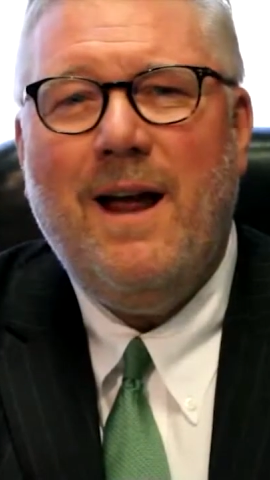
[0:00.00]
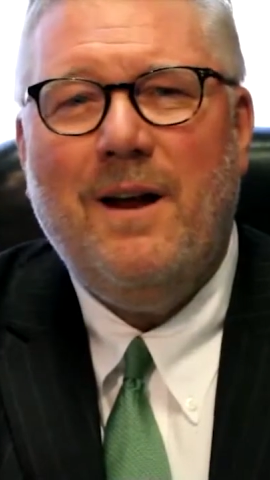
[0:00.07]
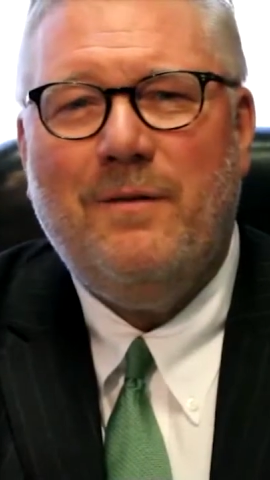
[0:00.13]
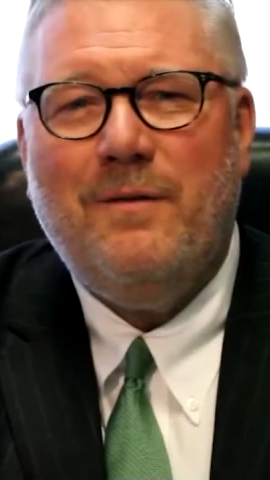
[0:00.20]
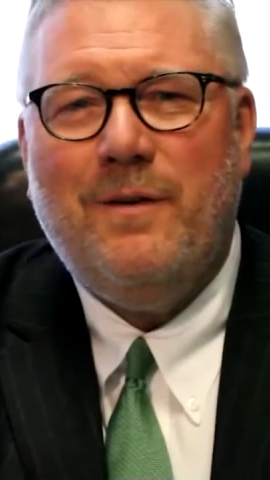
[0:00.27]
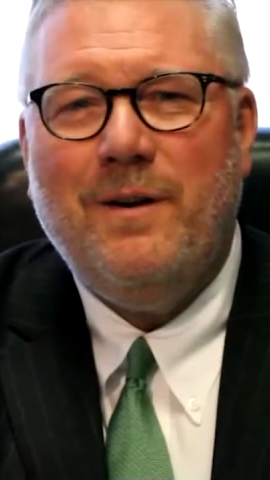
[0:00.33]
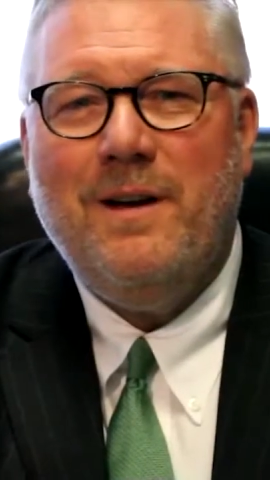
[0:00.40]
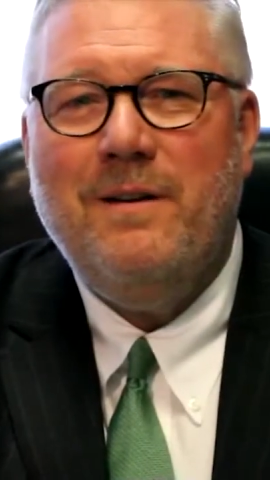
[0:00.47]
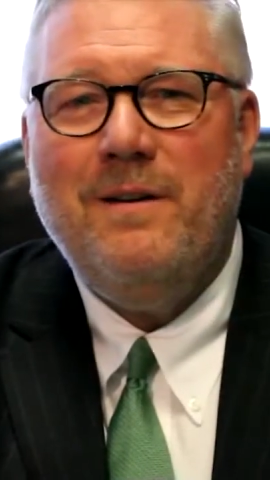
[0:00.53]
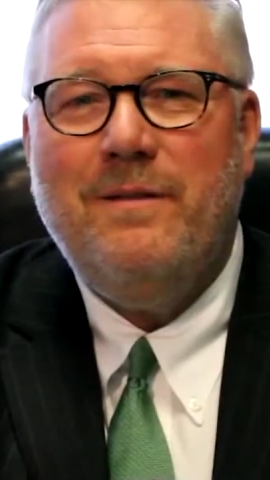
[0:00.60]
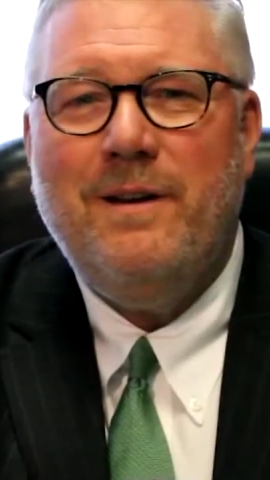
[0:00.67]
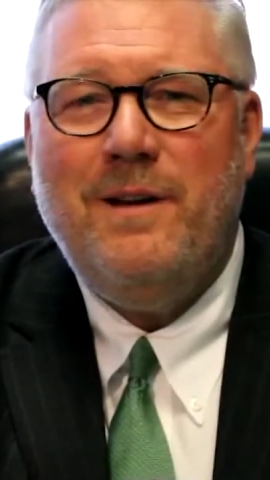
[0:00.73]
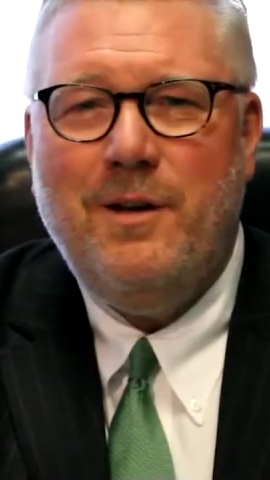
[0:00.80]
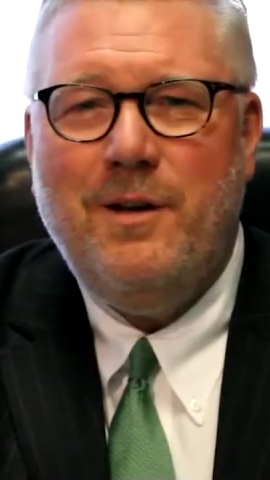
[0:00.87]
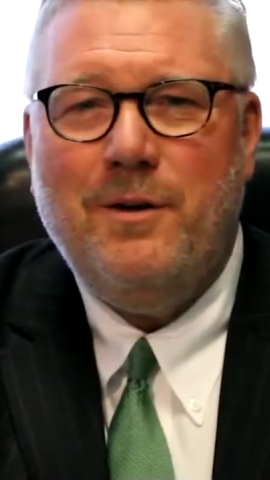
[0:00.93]
and
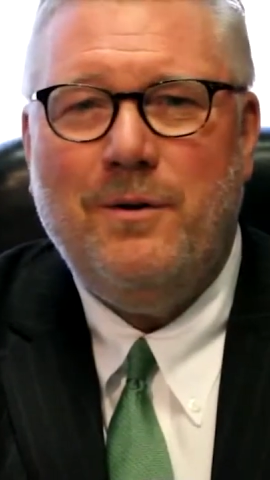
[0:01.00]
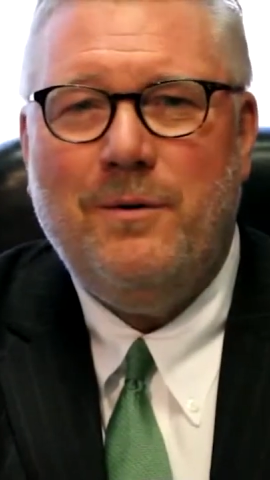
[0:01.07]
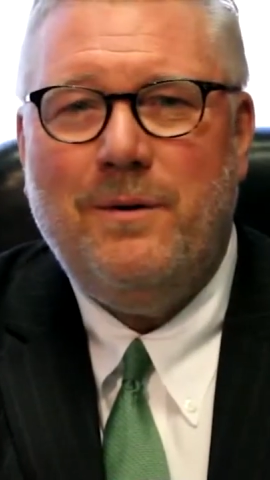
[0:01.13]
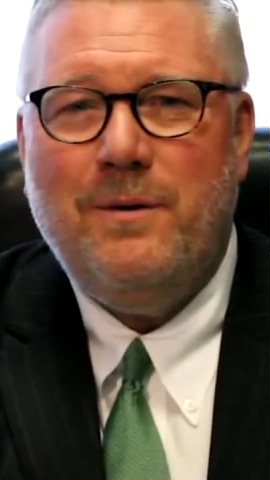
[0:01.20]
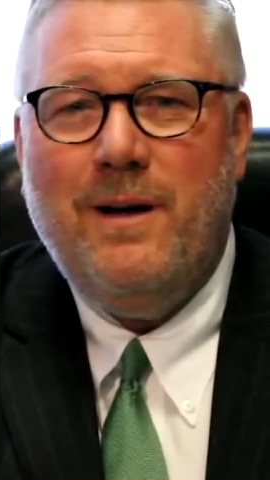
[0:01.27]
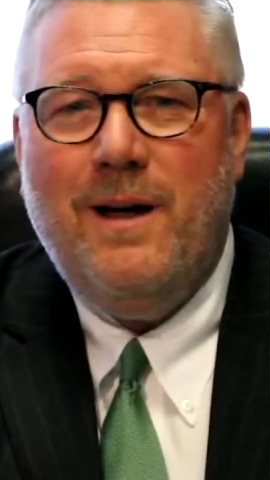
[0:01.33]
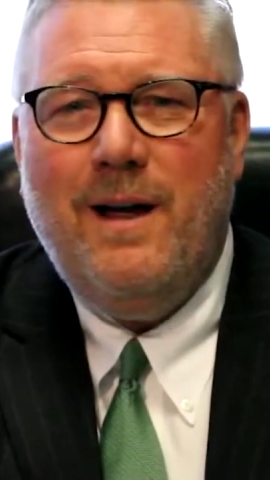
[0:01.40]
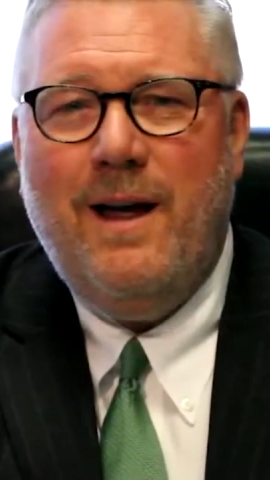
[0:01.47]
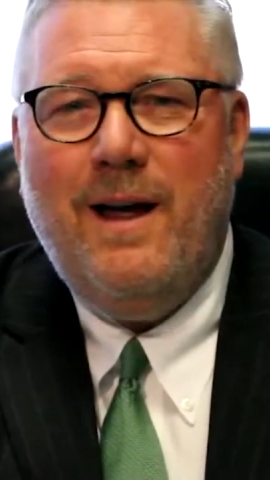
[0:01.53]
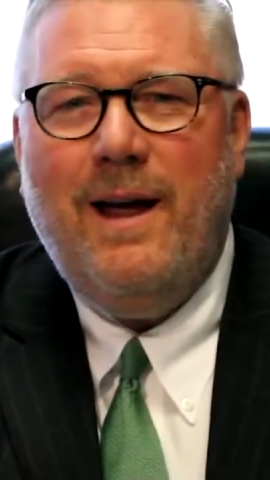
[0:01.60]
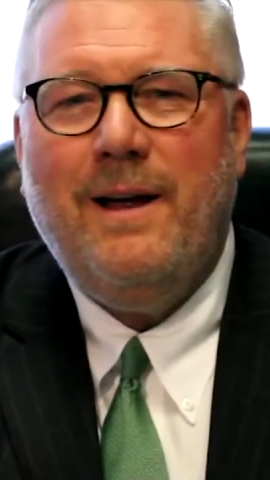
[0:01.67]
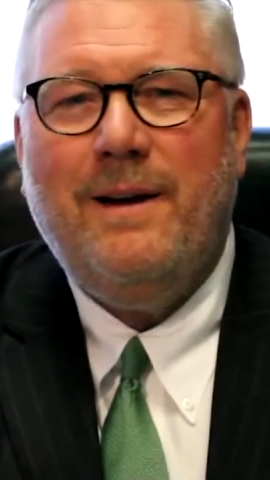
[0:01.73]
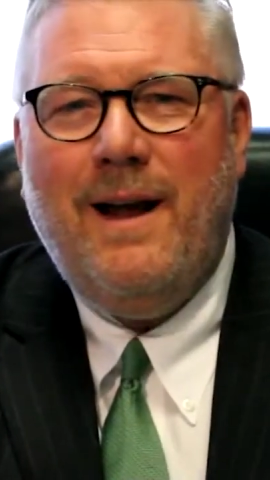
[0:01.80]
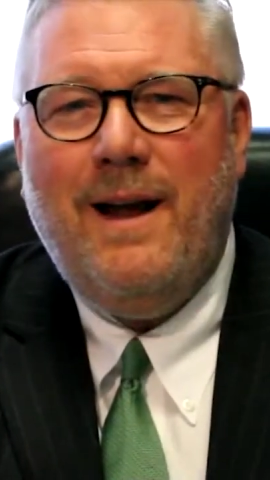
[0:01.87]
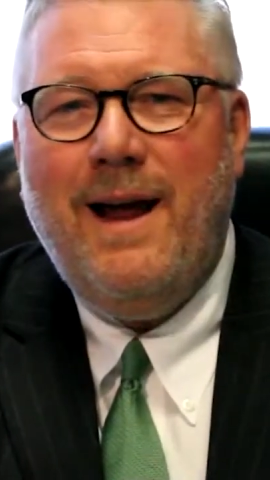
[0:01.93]
forgiving you,
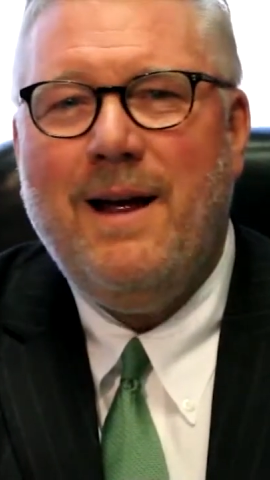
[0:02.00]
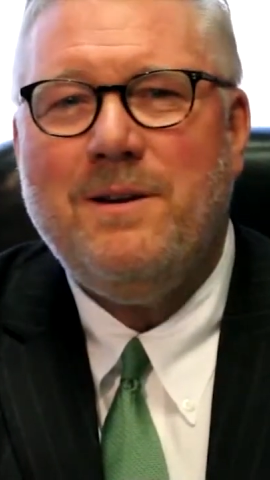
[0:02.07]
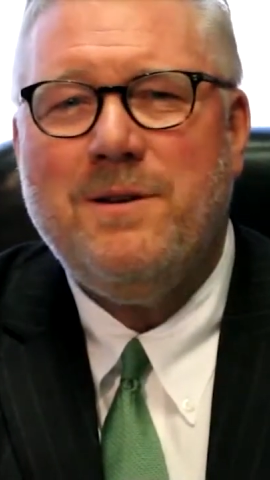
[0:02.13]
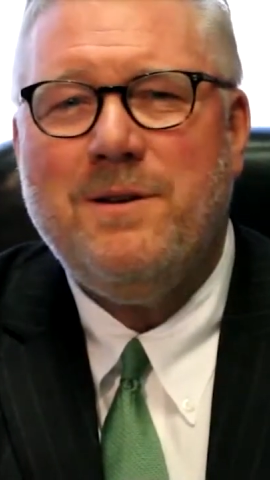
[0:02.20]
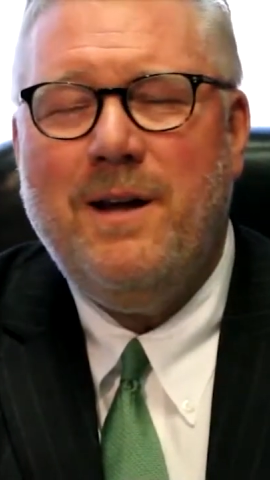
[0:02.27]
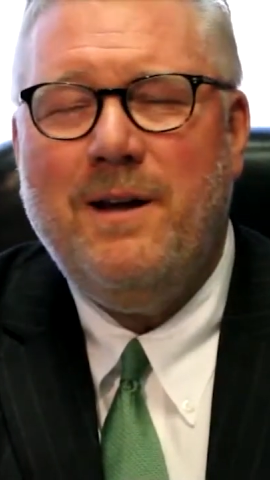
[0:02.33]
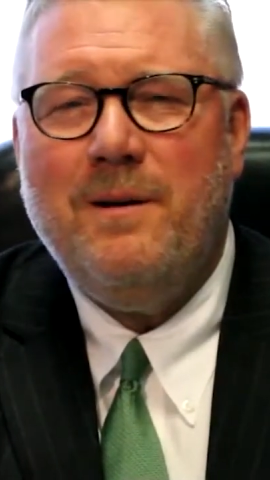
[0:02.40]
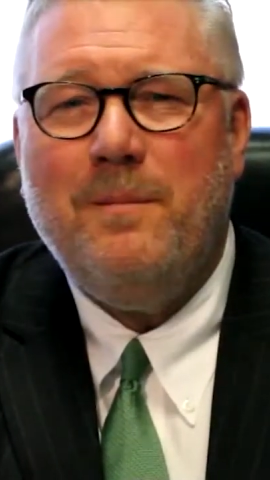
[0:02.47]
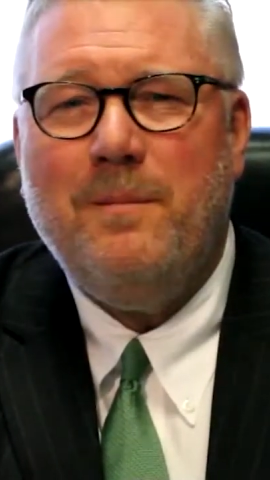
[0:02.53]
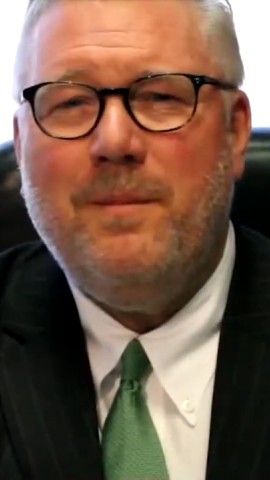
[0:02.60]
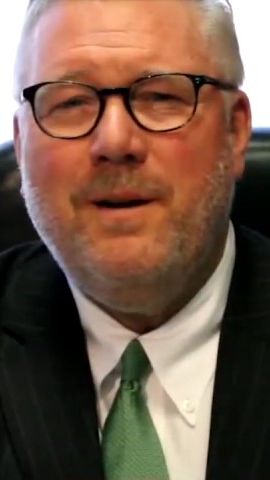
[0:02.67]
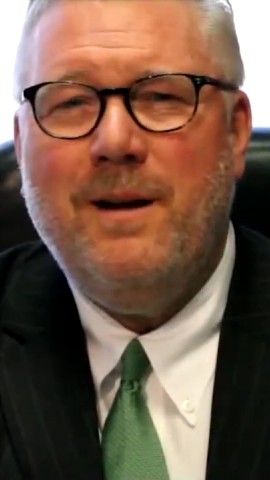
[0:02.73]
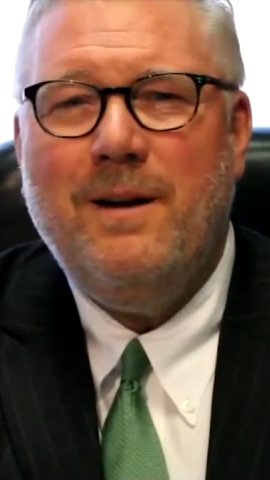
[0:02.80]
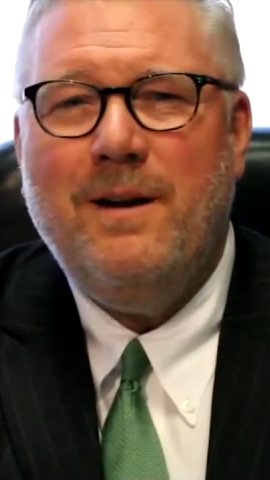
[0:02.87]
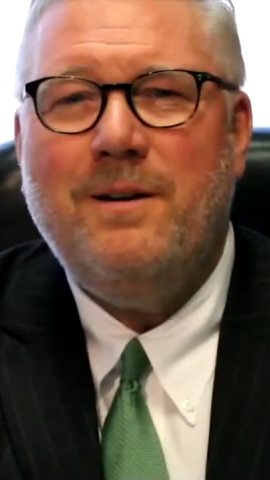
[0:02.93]
and ask Him
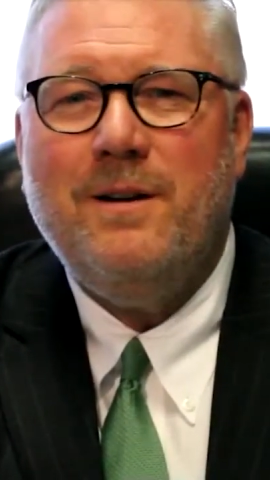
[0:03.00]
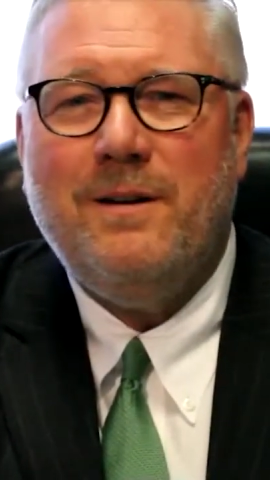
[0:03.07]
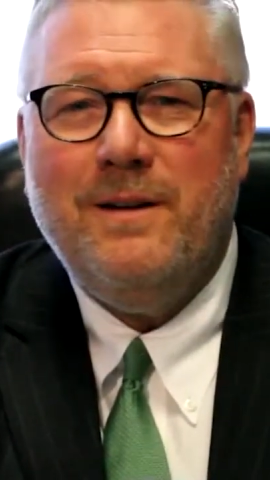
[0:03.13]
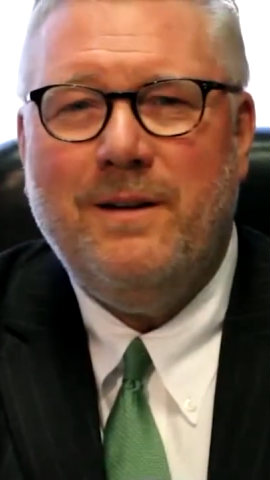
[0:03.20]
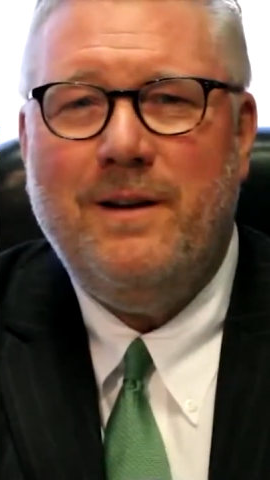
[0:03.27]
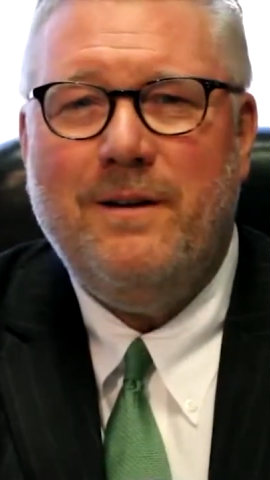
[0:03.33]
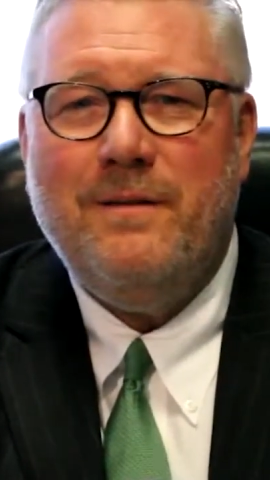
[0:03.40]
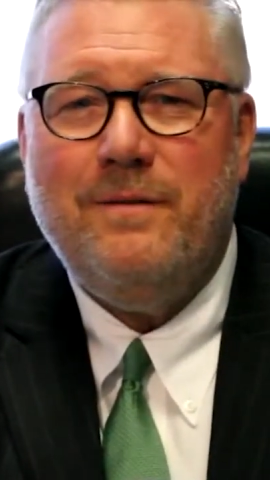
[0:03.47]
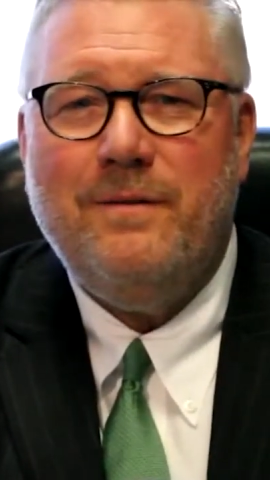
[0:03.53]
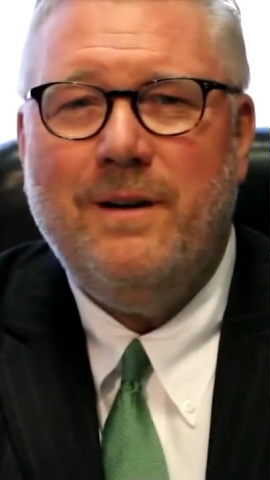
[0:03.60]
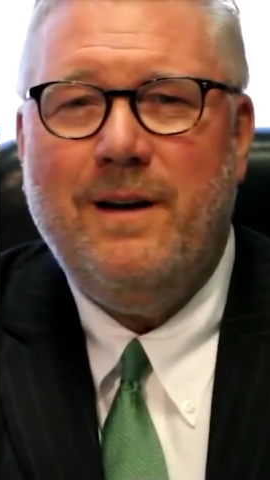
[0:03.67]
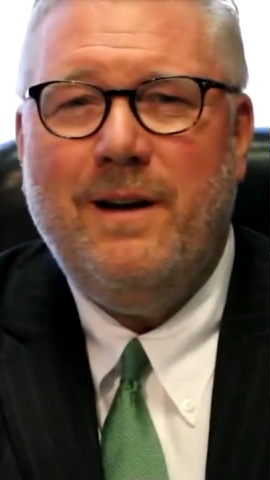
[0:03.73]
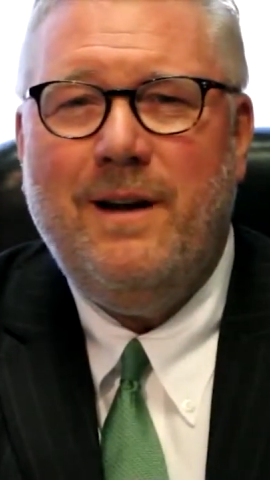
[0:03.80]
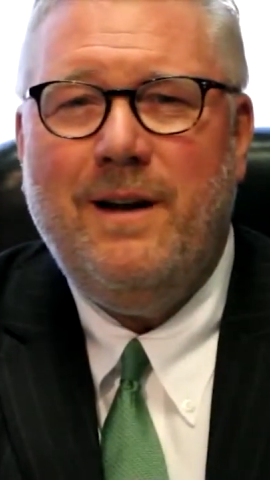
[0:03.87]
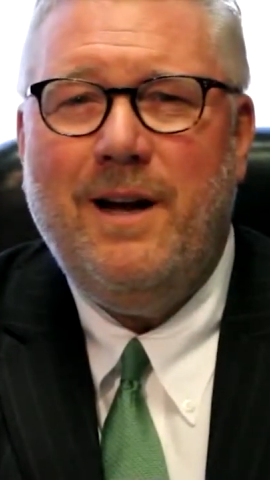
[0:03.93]
to live
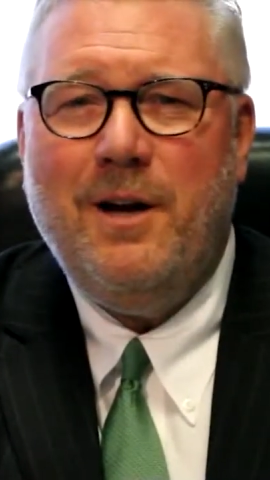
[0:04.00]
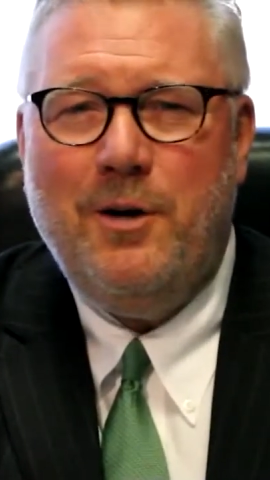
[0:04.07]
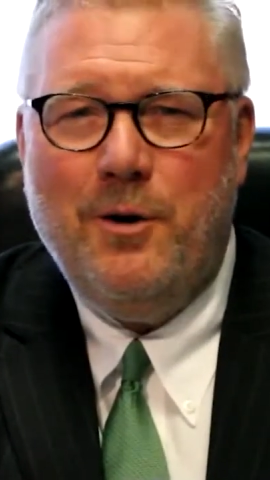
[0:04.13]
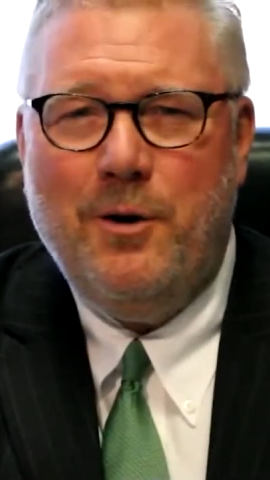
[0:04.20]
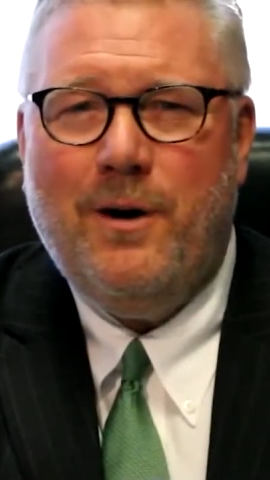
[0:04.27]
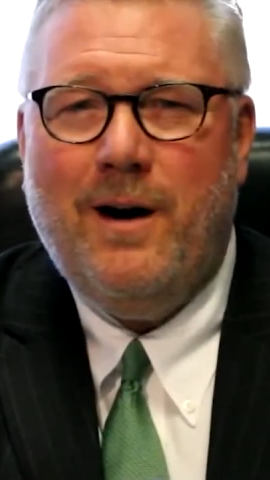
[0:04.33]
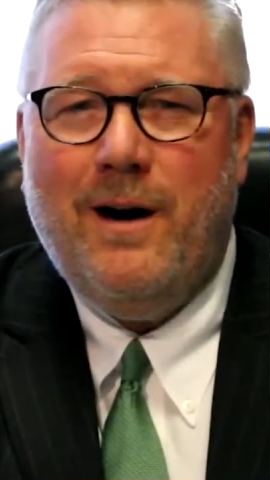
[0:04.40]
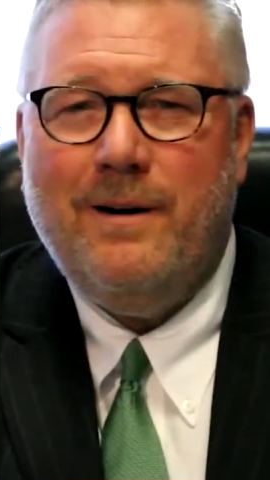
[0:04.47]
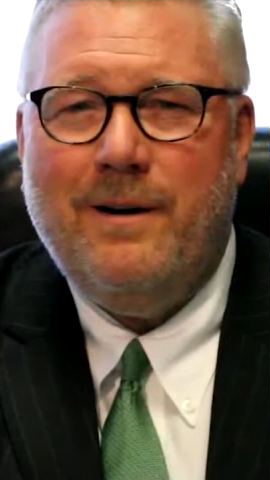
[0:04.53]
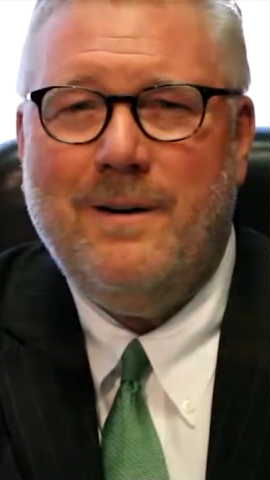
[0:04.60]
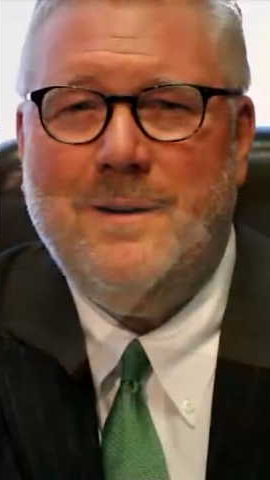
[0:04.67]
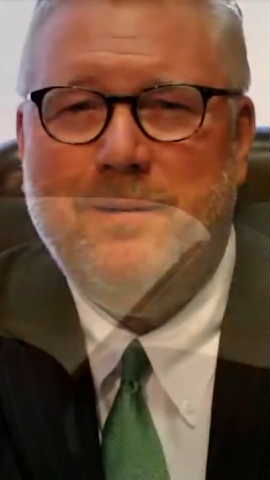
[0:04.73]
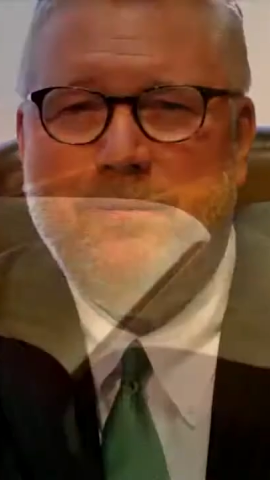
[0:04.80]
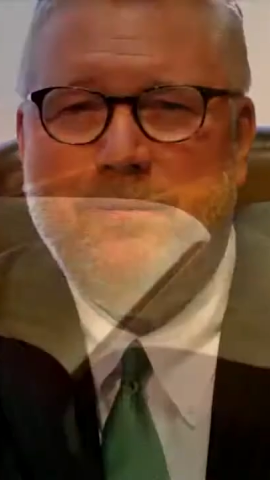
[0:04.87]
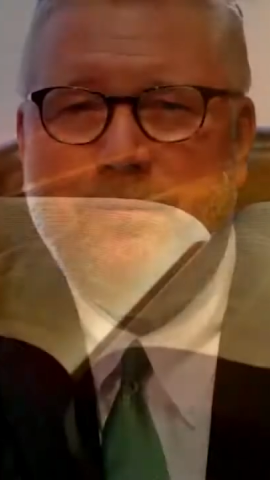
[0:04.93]
in your heart.